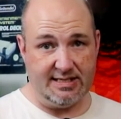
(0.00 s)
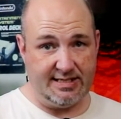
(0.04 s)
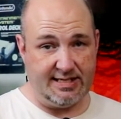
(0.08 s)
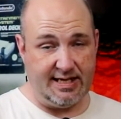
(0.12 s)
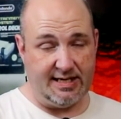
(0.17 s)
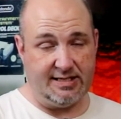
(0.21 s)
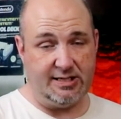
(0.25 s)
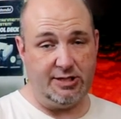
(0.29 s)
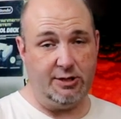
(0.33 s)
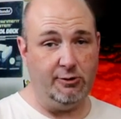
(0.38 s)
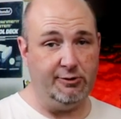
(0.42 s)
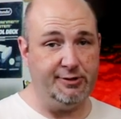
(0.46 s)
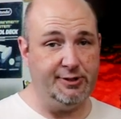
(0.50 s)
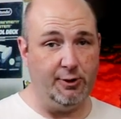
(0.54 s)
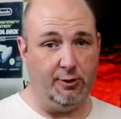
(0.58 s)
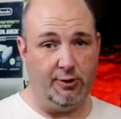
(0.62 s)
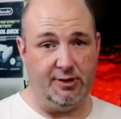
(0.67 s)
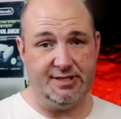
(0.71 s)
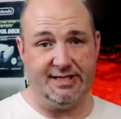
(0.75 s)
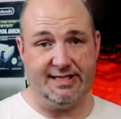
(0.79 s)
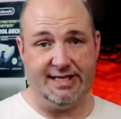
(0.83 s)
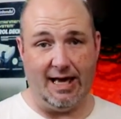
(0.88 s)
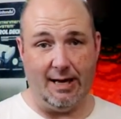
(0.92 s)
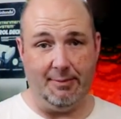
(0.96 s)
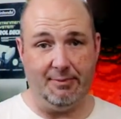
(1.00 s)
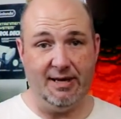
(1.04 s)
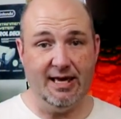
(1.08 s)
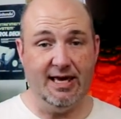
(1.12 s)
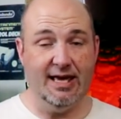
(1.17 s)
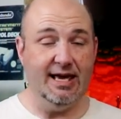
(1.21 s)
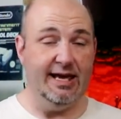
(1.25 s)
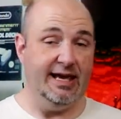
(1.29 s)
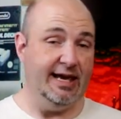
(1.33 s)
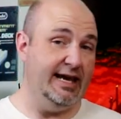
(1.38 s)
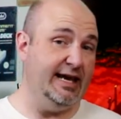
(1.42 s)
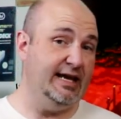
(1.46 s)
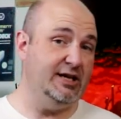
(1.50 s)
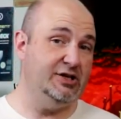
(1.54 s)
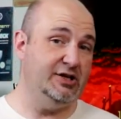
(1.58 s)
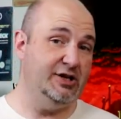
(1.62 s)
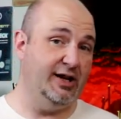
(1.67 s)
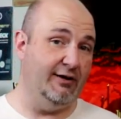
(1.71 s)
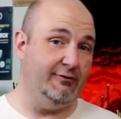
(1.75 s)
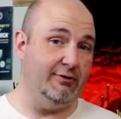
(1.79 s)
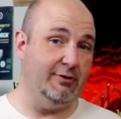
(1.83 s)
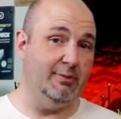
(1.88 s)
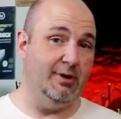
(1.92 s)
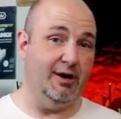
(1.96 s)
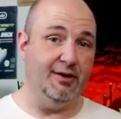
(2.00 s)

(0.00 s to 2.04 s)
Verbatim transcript: sent to your doorstep each and every